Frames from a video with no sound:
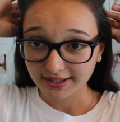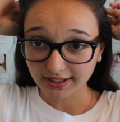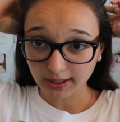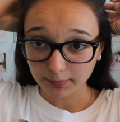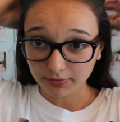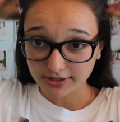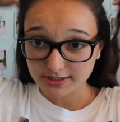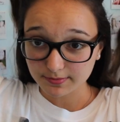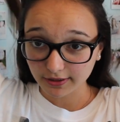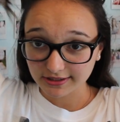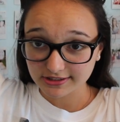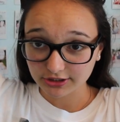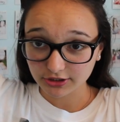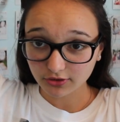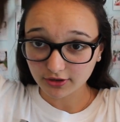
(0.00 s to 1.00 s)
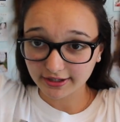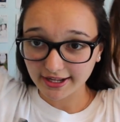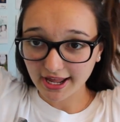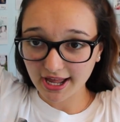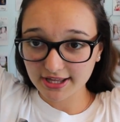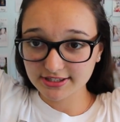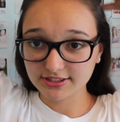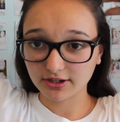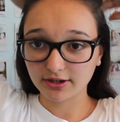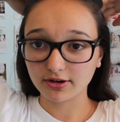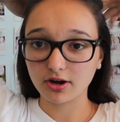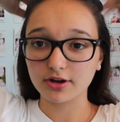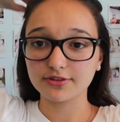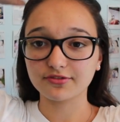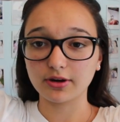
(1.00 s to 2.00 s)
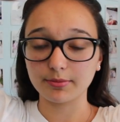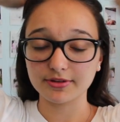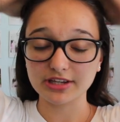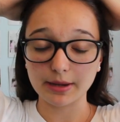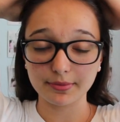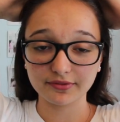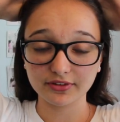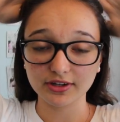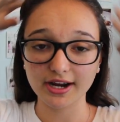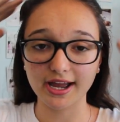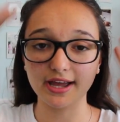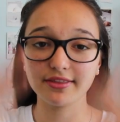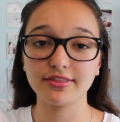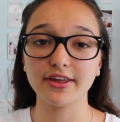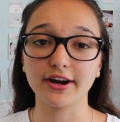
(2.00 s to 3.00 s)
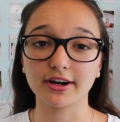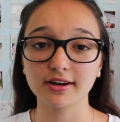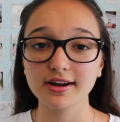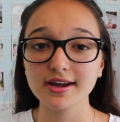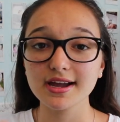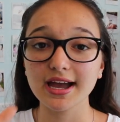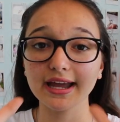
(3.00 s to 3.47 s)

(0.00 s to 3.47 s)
keep these braids that you already had done from the top of your head there.